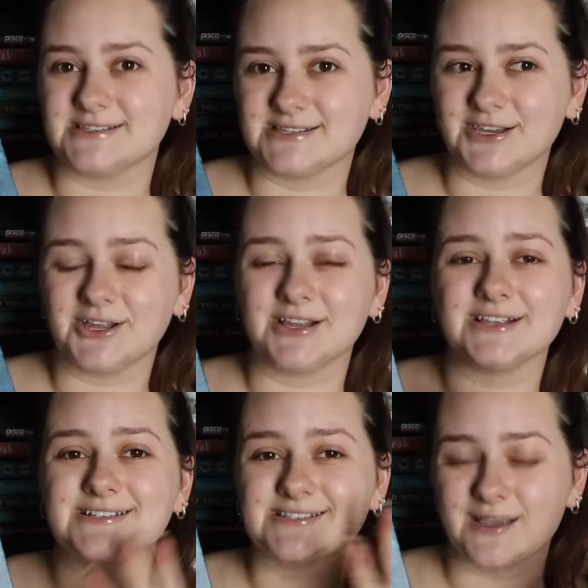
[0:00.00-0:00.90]

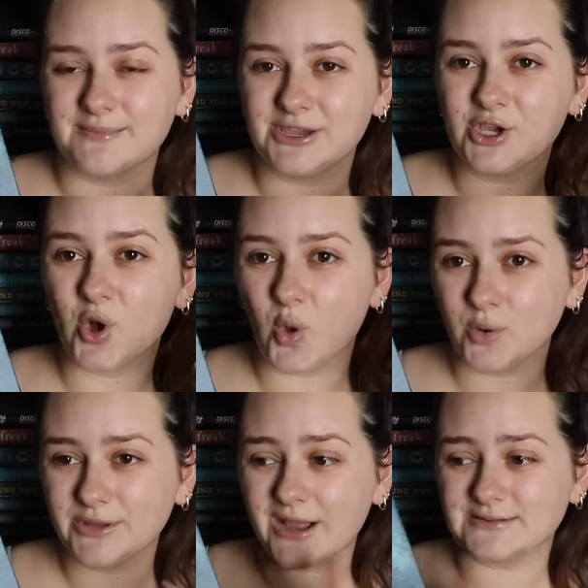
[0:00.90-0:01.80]
still
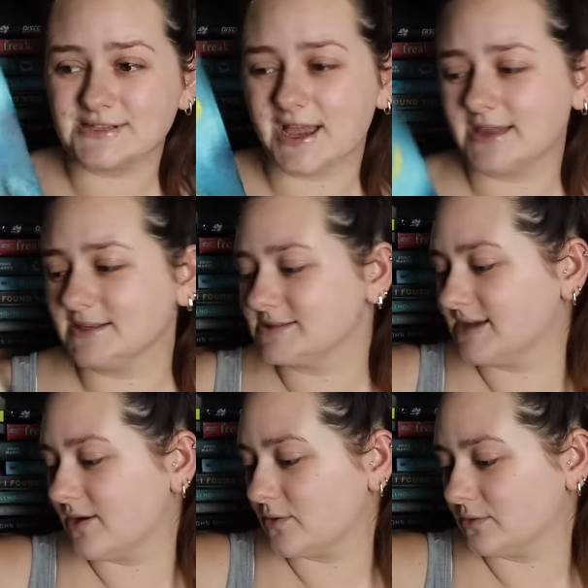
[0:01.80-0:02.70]
semi-cold outside. Let's
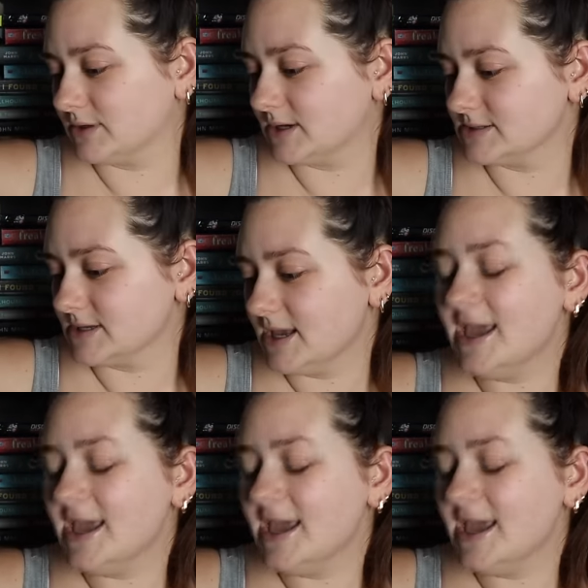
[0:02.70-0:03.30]
see how cold it is.